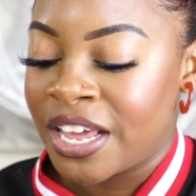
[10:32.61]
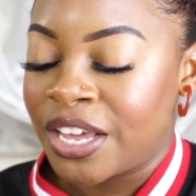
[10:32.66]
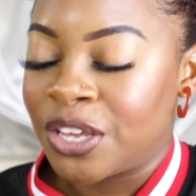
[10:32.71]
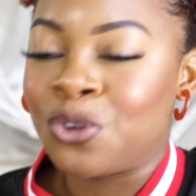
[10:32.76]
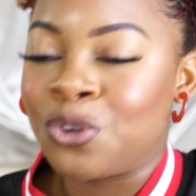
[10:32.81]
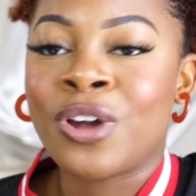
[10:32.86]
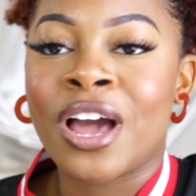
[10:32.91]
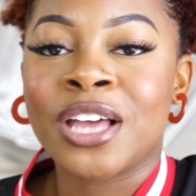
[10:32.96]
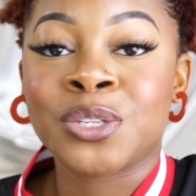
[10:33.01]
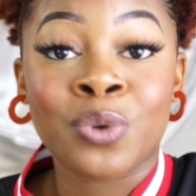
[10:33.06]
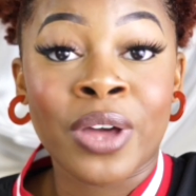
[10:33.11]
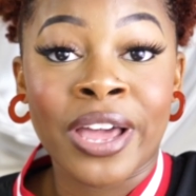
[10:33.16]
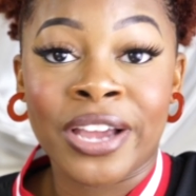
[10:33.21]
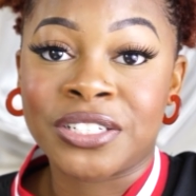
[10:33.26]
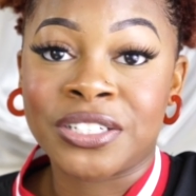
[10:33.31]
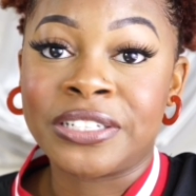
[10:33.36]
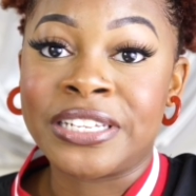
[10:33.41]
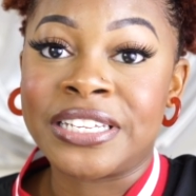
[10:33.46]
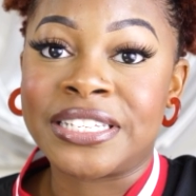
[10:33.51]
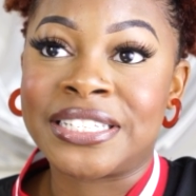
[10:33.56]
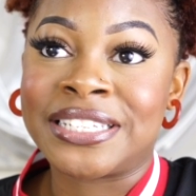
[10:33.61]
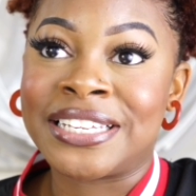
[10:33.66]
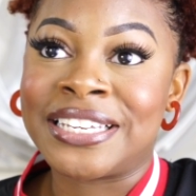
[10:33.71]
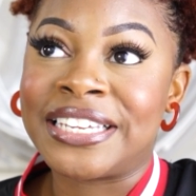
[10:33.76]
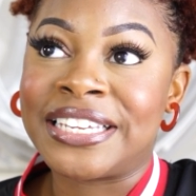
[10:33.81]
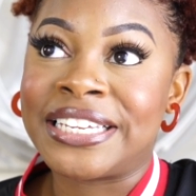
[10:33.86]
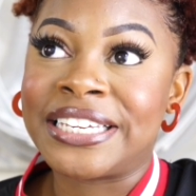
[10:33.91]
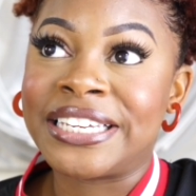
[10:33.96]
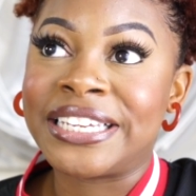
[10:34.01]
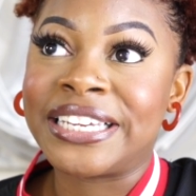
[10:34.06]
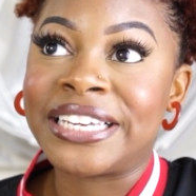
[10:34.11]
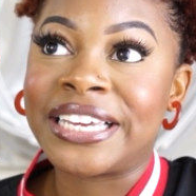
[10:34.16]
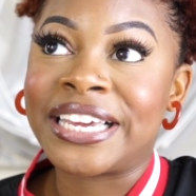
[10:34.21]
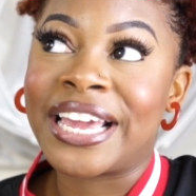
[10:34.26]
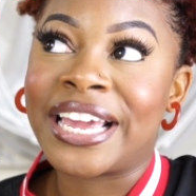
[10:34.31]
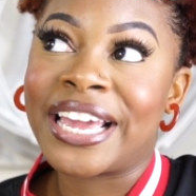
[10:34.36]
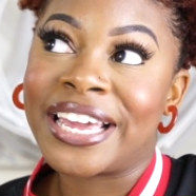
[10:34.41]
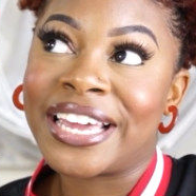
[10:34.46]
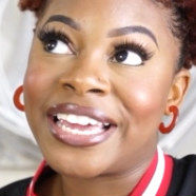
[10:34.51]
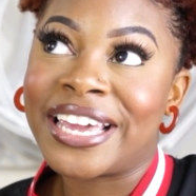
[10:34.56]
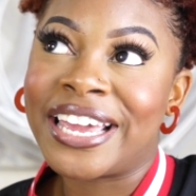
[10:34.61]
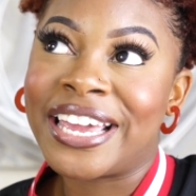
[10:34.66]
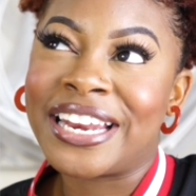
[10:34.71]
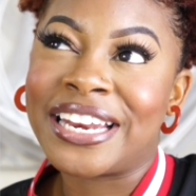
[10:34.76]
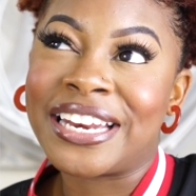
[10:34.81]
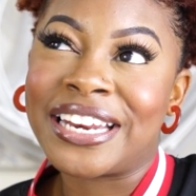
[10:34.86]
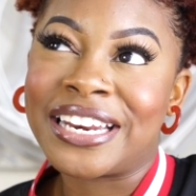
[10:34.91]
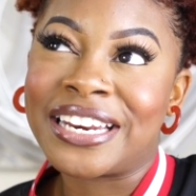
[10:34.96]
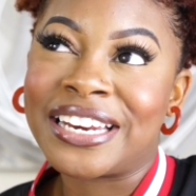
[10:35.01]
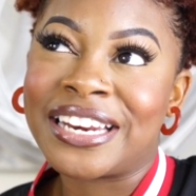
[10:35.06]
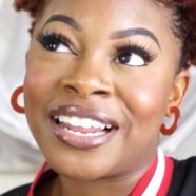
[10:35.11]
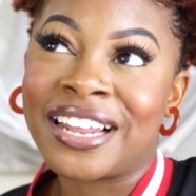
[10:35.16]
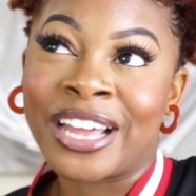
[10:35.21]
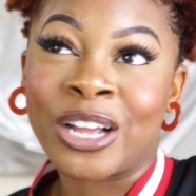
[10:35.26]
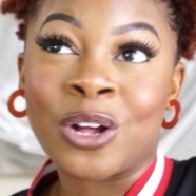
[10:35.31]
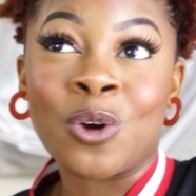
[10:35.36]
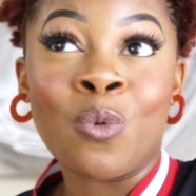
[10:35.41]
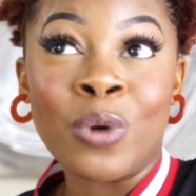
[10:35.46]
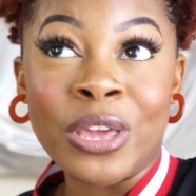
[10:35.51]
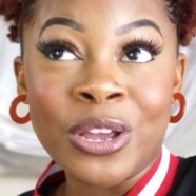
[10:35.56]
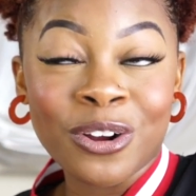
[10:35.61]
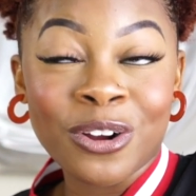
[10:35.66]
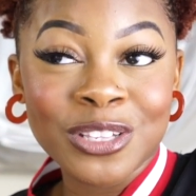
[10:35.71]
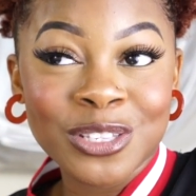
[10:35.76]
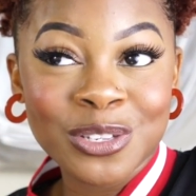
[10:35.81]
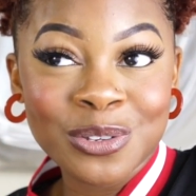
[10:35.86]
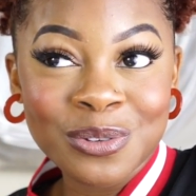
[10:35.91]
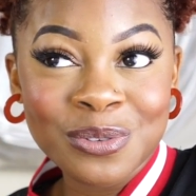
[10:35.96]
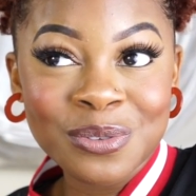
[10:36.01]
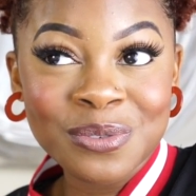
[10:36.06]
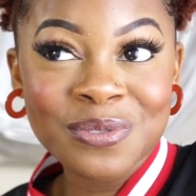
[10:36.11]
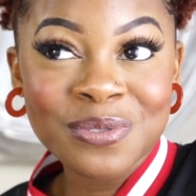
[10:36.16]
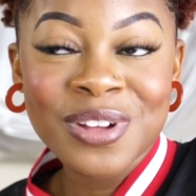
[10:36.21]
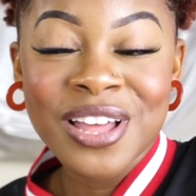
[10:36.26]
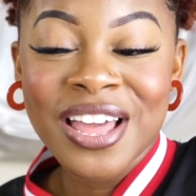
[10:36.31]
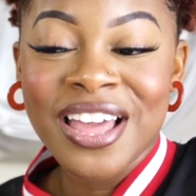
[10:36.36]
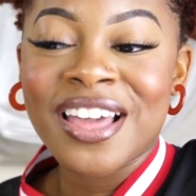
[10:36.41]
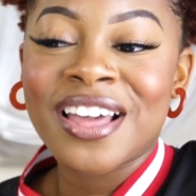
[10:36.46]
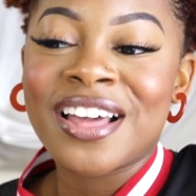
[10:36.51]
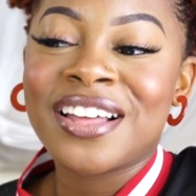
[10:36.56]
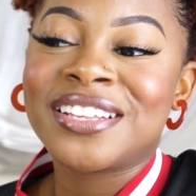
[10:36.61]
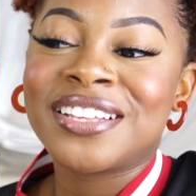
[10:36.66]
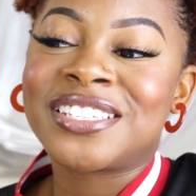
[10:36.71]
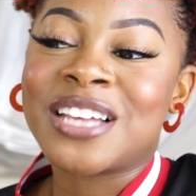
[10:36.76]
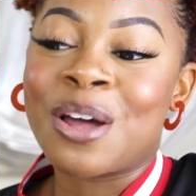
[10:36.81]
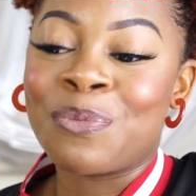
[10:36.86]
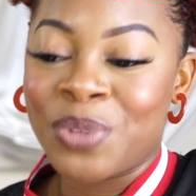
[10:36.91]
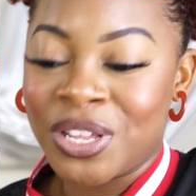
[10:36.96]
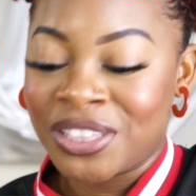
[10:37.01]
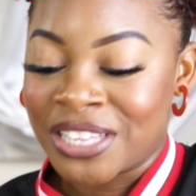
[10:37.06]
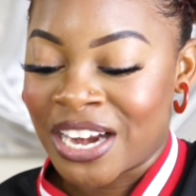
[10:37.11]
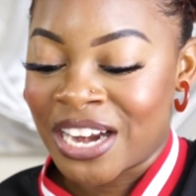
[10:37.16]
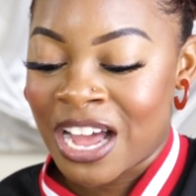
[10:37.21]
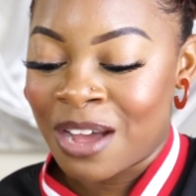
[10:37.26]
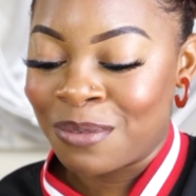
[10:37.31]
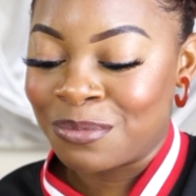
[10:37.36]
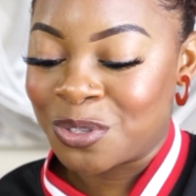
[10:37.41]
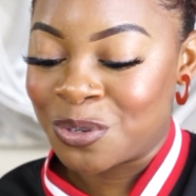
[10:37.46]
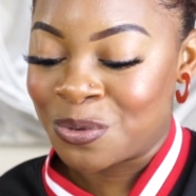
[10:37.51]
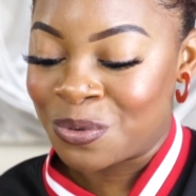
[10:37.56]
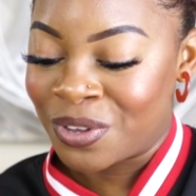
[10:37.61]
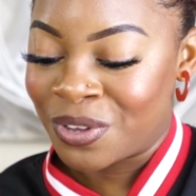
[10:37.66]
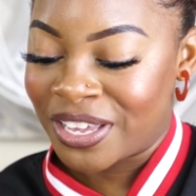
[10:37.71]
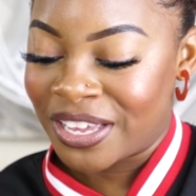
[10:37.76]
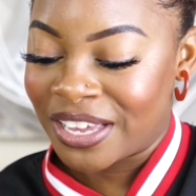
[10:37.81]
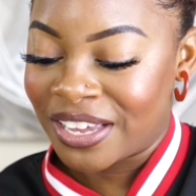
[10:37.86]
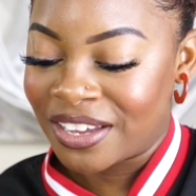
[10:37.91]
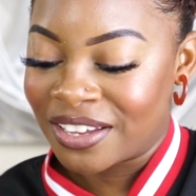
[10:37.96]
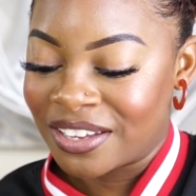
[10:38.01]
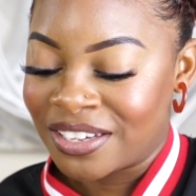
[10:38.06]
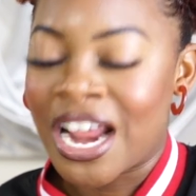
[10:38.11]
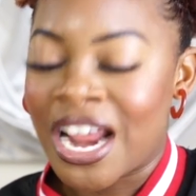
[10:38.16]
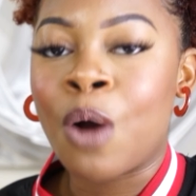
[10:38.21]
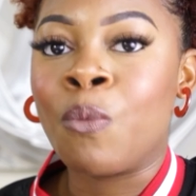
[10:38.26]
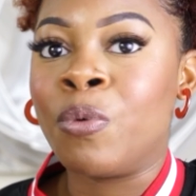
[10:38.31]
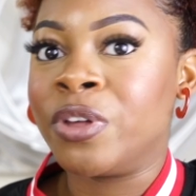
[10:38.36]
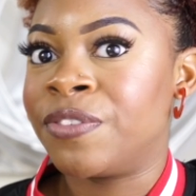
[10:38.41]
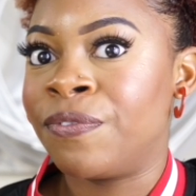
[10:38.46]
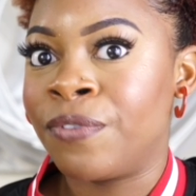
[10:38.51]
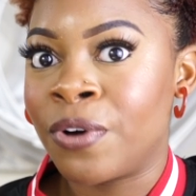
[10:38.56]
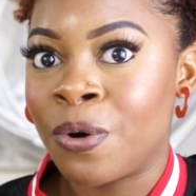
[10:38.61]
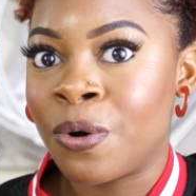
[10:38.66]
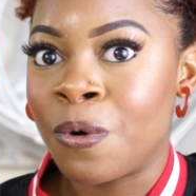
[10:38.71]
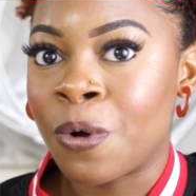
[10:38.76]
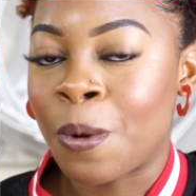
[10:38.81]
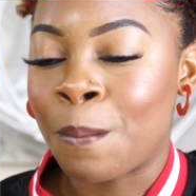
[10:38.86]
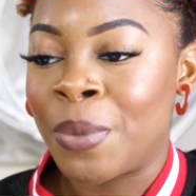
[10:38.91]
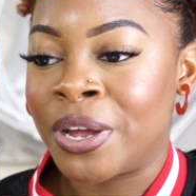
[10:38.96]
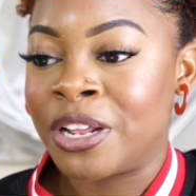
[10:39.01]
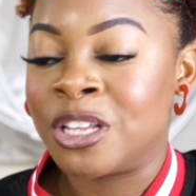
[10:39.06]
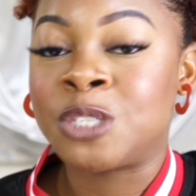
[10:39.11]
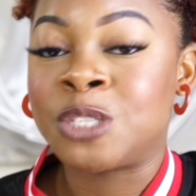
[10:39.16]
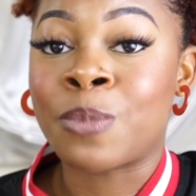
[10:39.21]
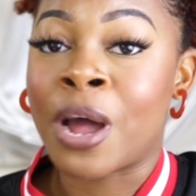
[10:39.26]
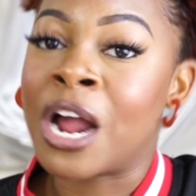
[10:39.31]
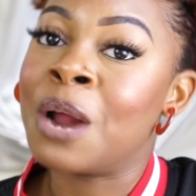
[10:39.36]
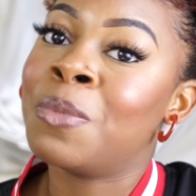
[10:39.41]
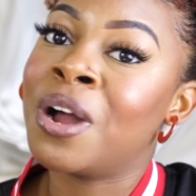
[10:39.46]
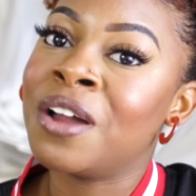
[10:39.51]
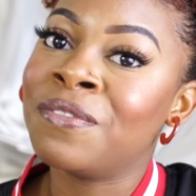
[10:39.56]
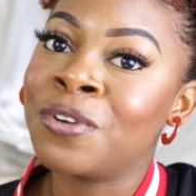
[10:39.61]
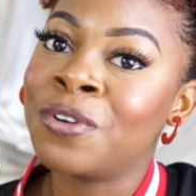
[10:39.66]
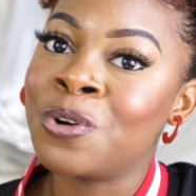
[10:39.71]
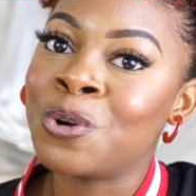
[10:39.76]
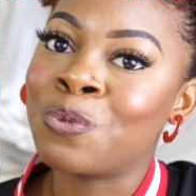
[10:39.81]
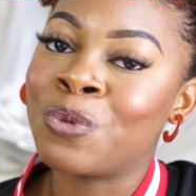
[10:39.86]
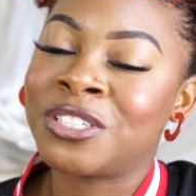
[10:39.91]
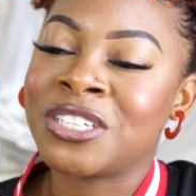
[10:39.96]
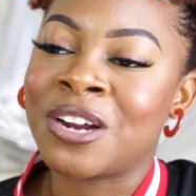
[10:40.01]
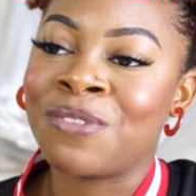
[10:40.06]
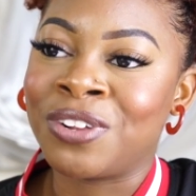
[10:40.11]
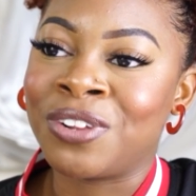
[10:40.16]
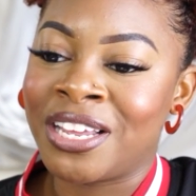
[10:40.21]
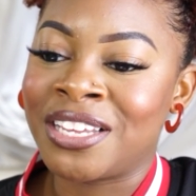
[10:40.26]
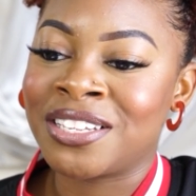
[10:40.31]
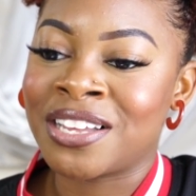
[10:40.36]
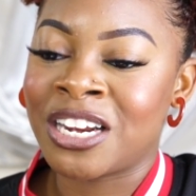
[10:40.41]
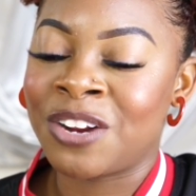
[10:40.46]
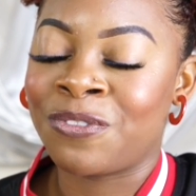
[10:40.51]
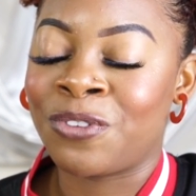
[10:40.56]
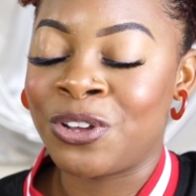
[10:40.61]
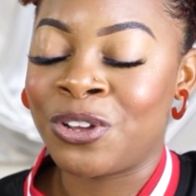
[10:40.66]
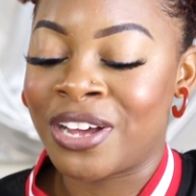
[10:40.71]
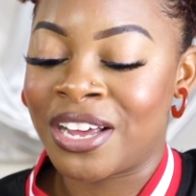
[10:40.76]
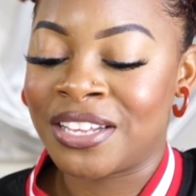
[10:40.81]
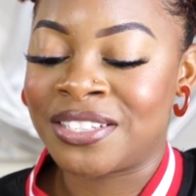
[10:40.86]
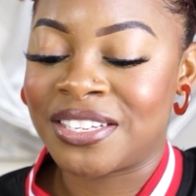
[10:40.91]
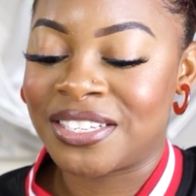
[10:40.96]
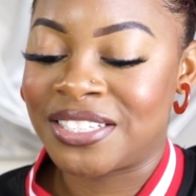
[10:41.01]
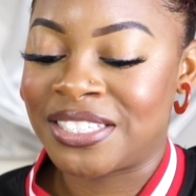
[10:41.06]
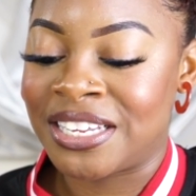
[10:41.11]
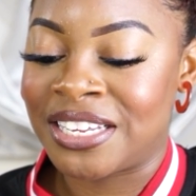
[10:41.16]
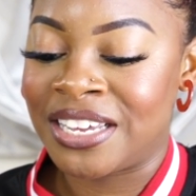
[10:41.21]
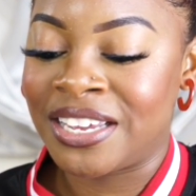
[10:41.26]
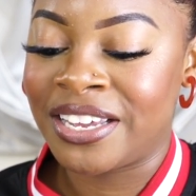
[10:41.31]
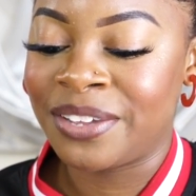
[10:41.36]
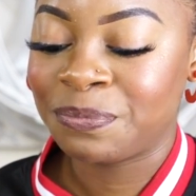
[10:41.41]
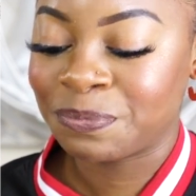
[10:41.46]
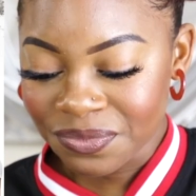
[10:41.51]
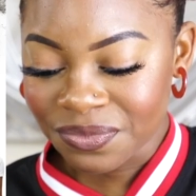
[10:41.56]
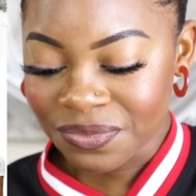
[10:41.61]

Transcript: You guys will actually see in like a week or two something that I'm doing, not with Vogue, but inspired by Vogue, which I'm really excited for you guys to see.